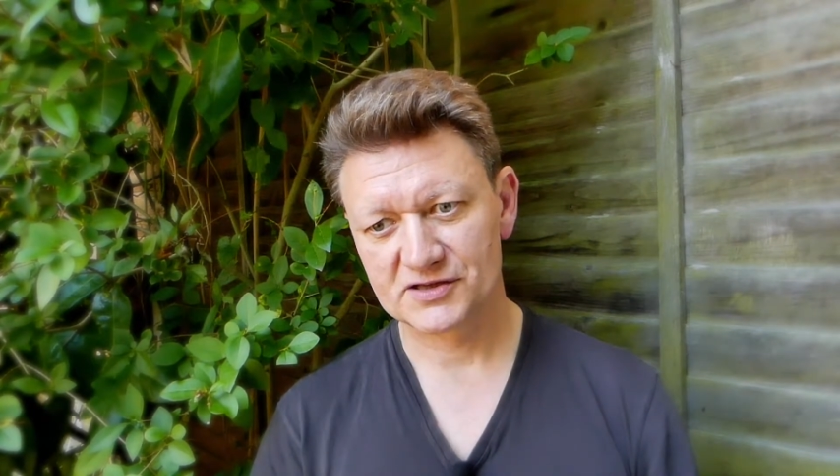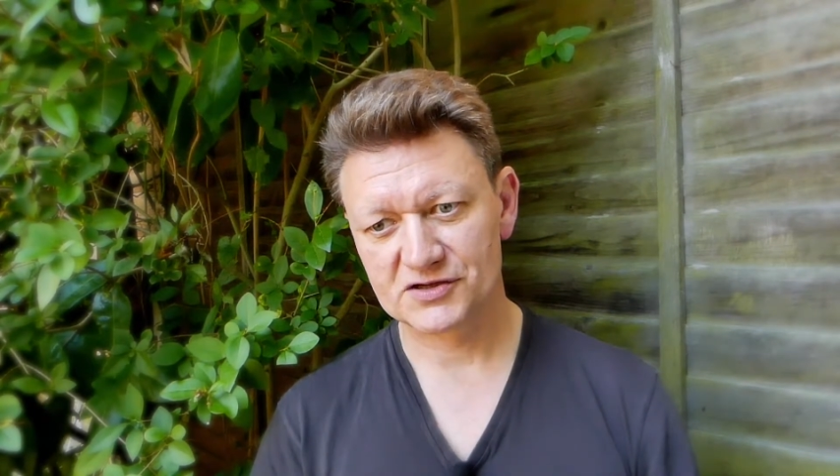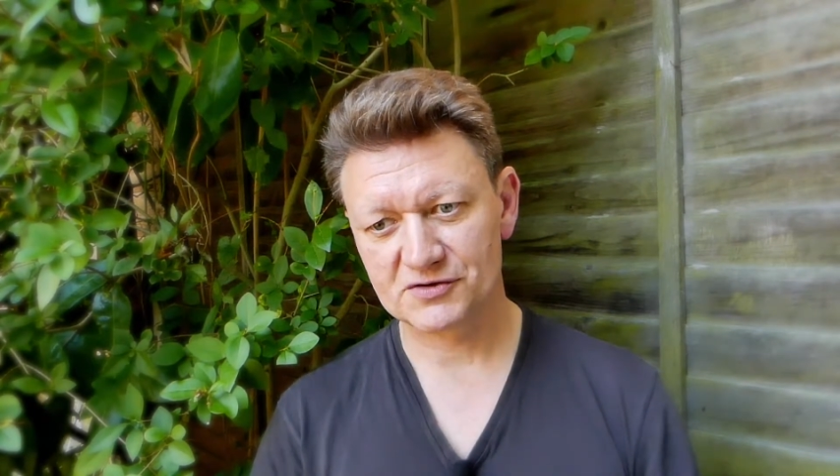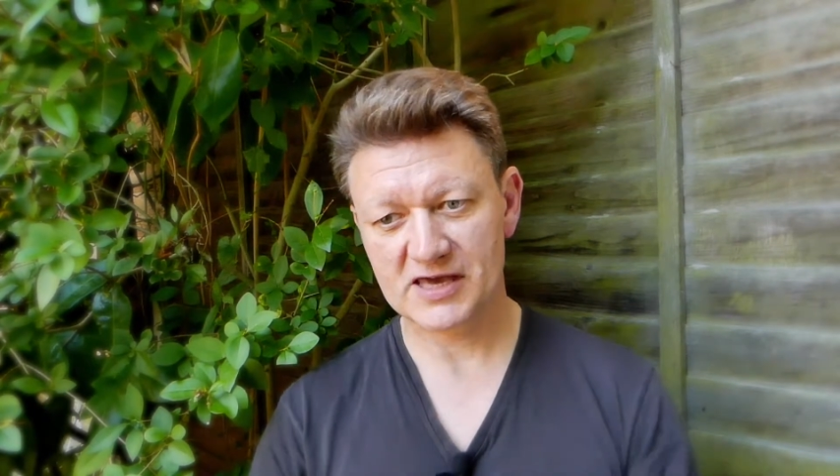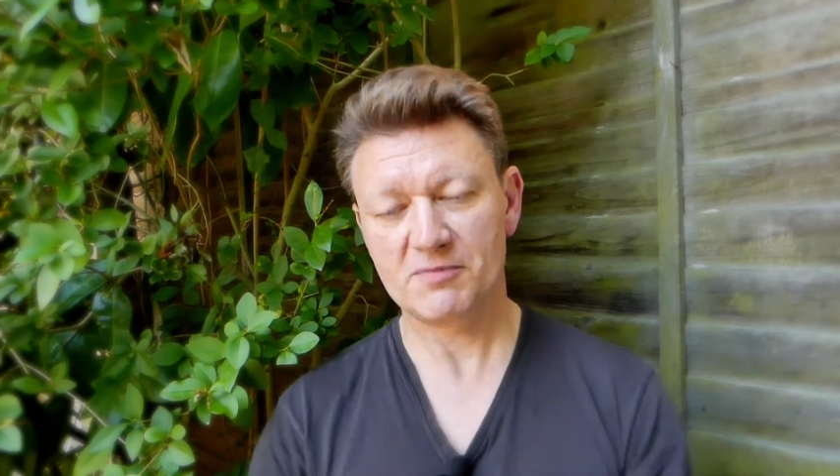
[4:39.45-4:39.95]

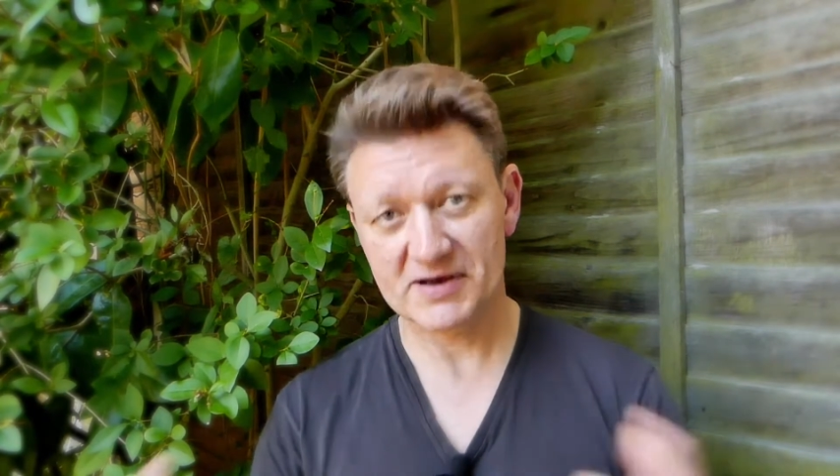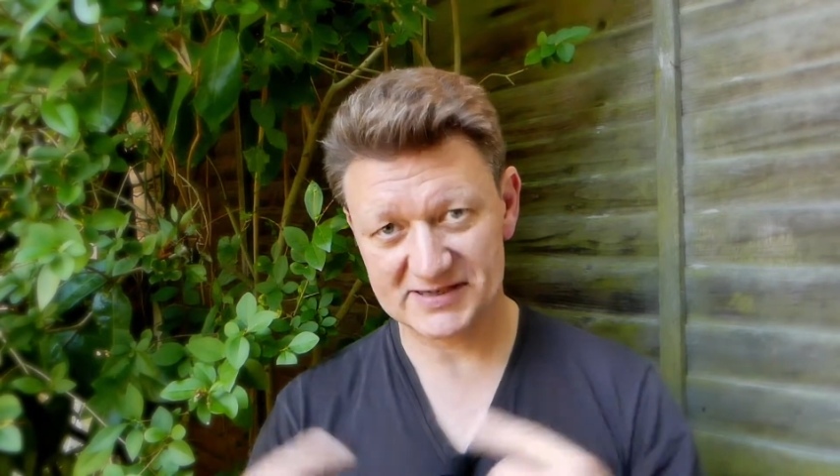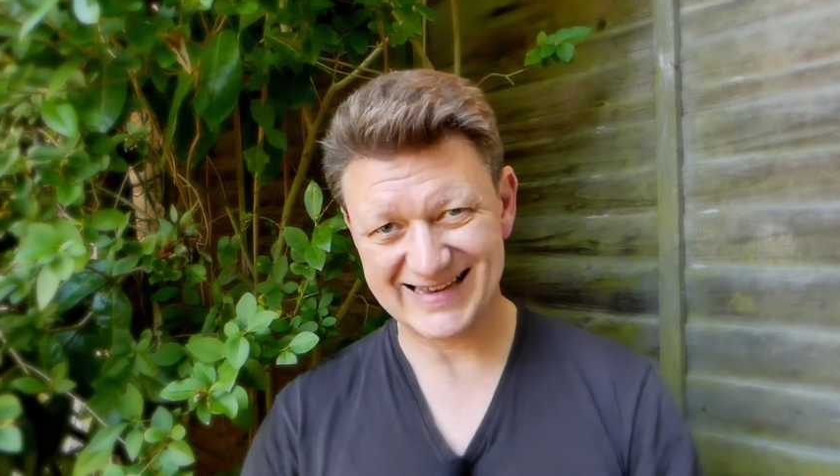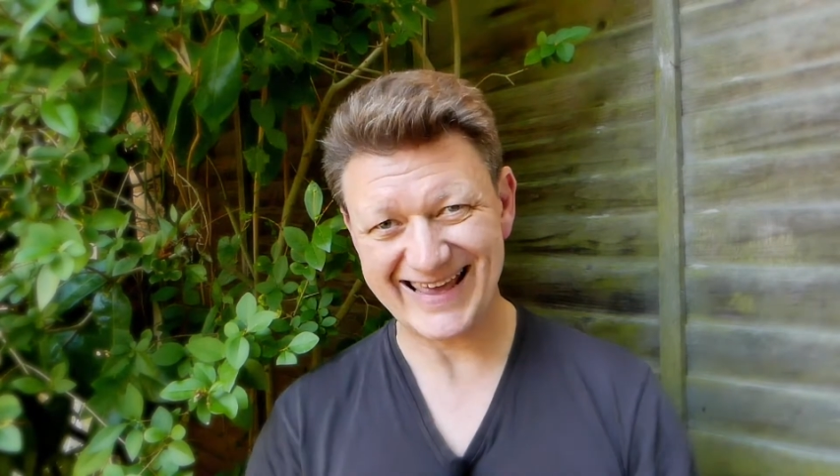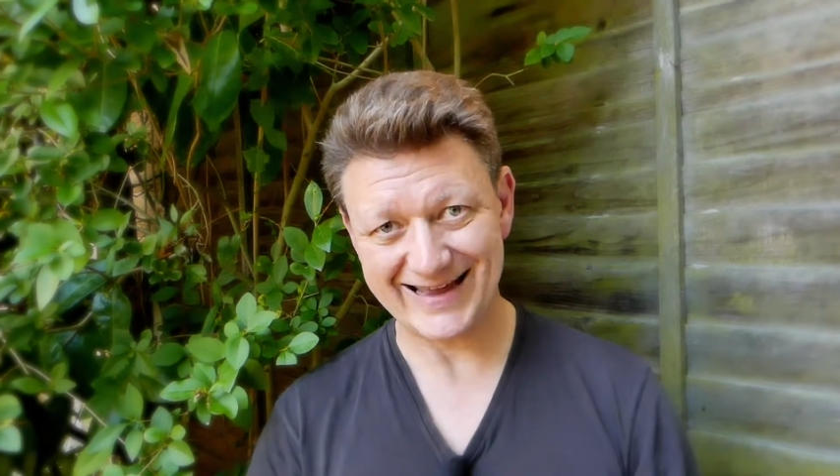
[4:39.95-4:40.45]
to keep
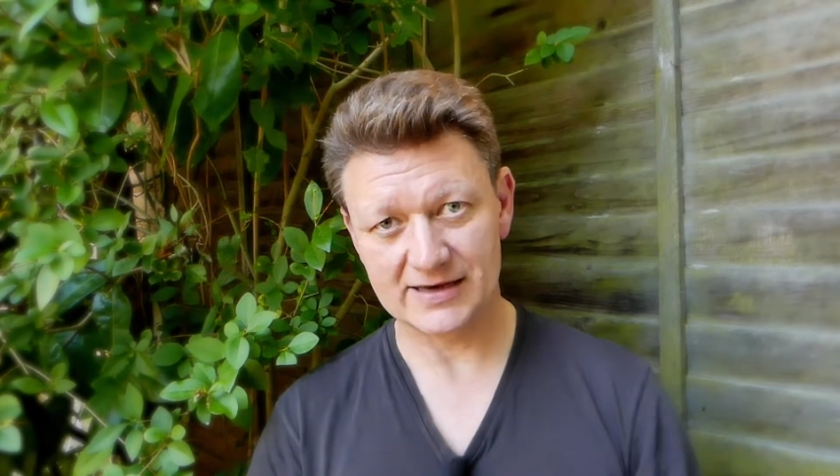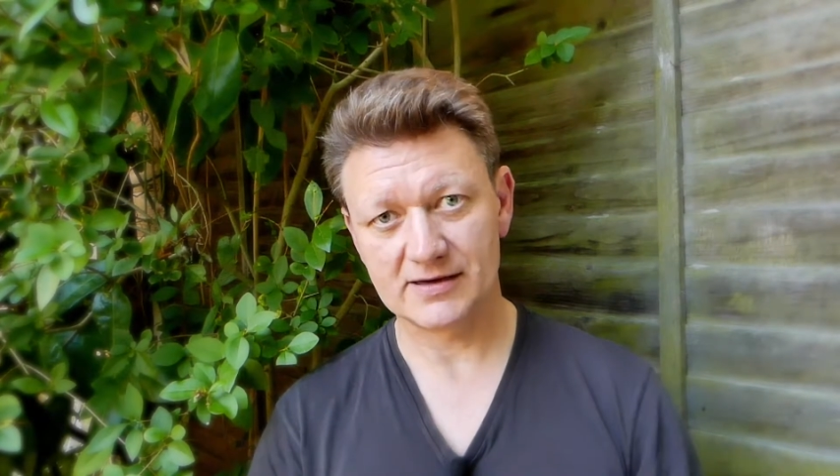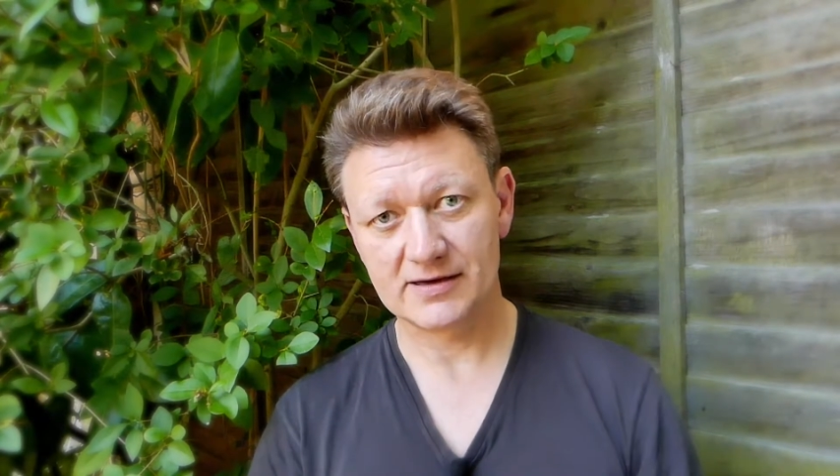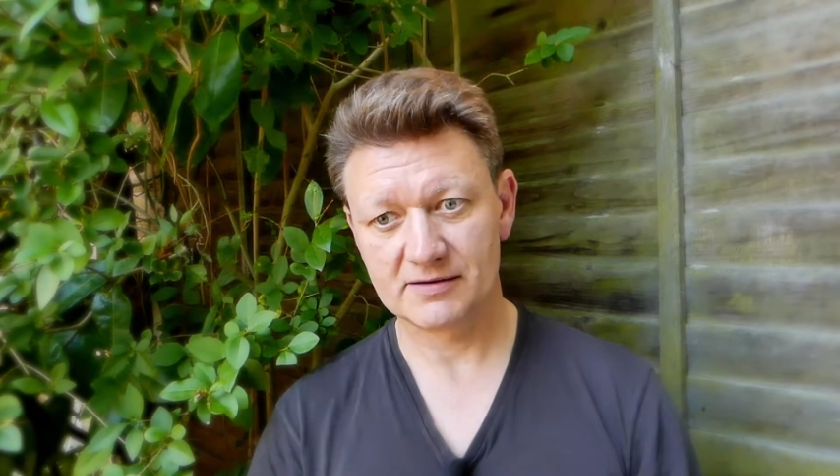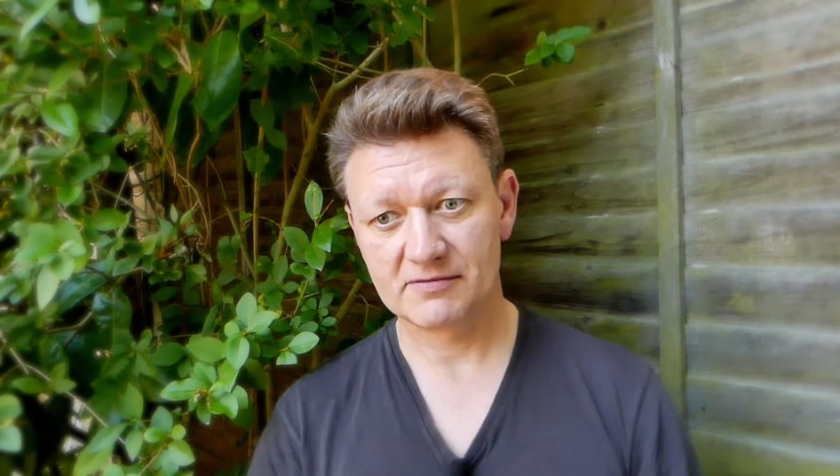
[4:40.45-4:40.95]
us
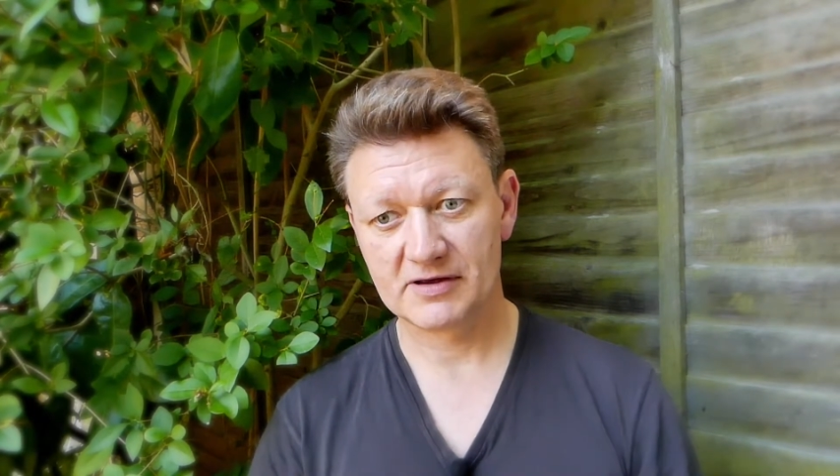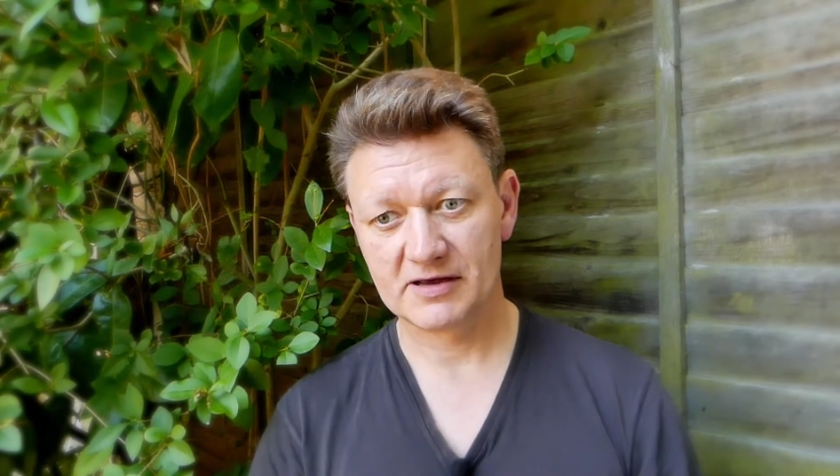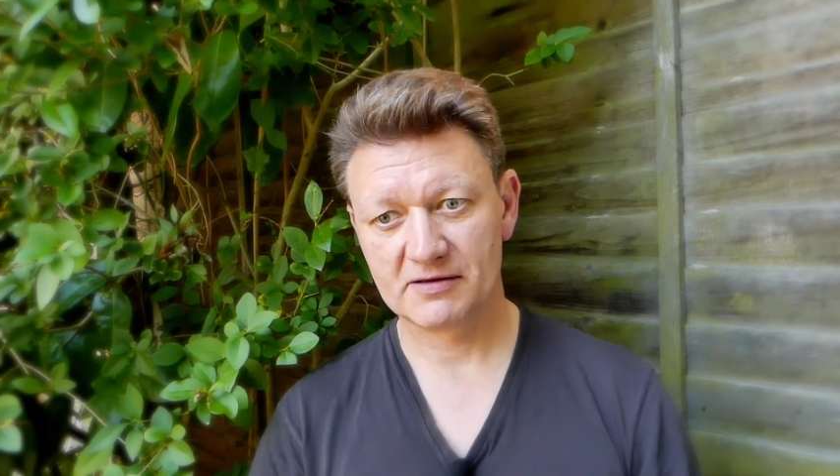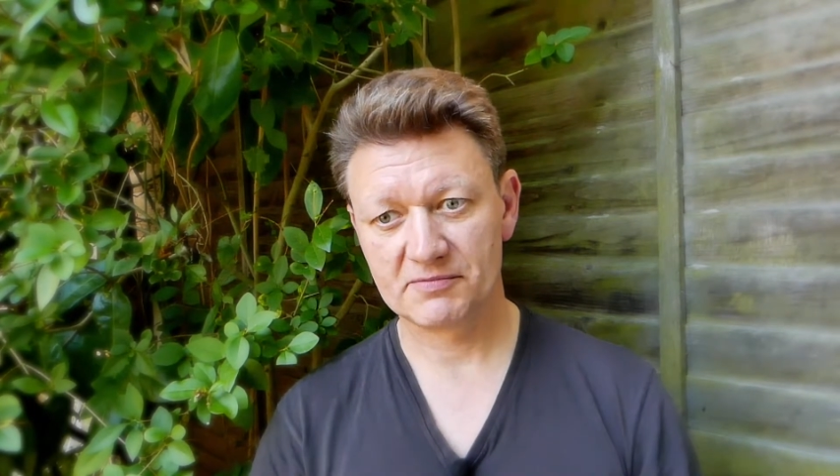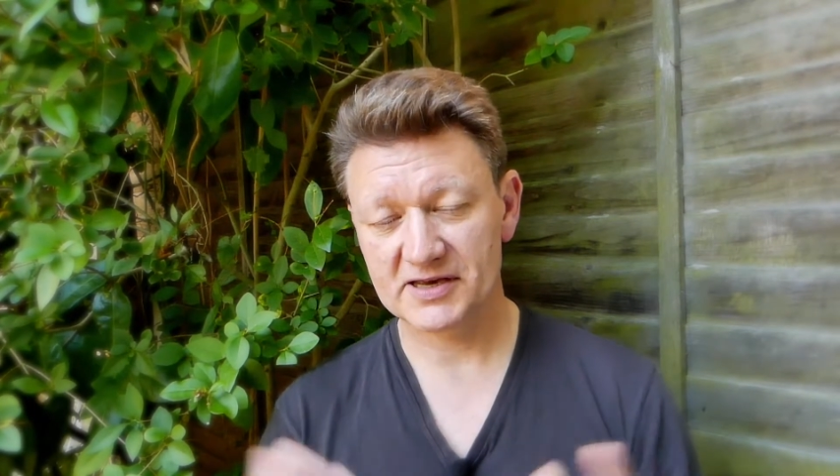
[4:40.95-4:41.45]
in,
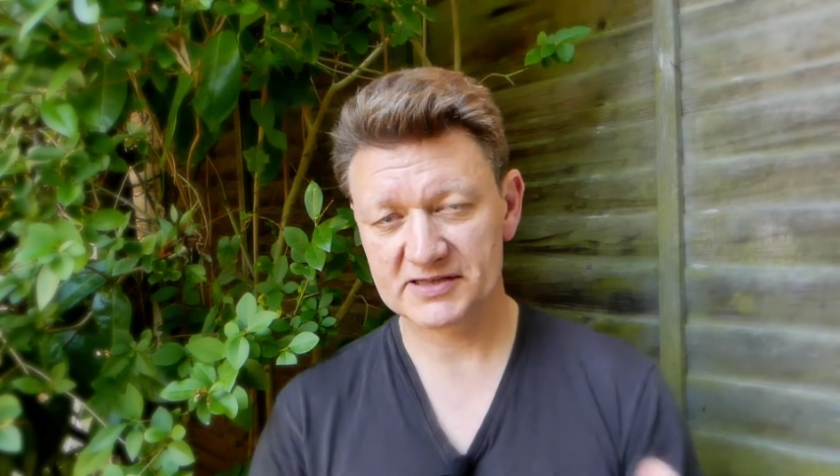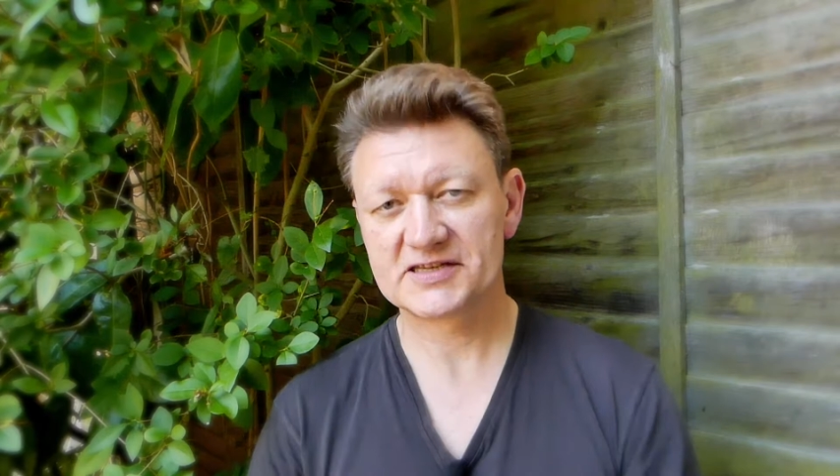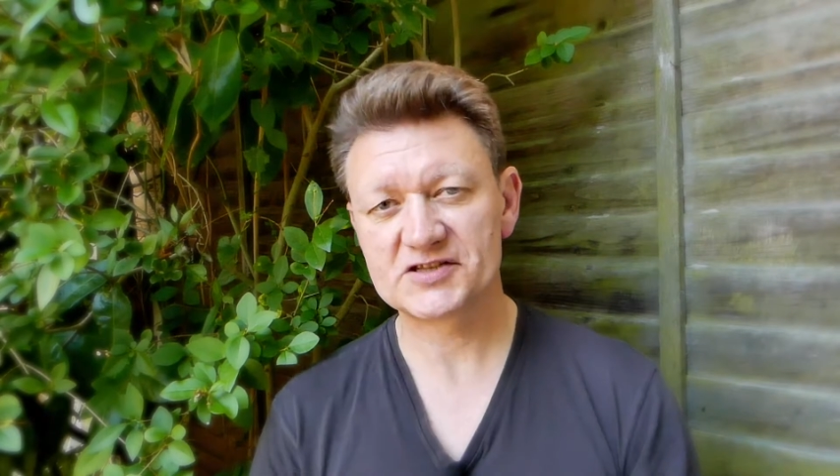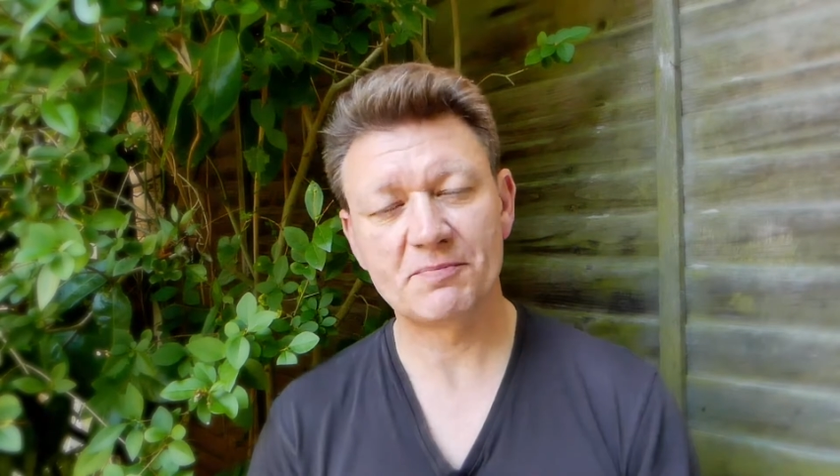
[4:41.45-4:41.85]
because it's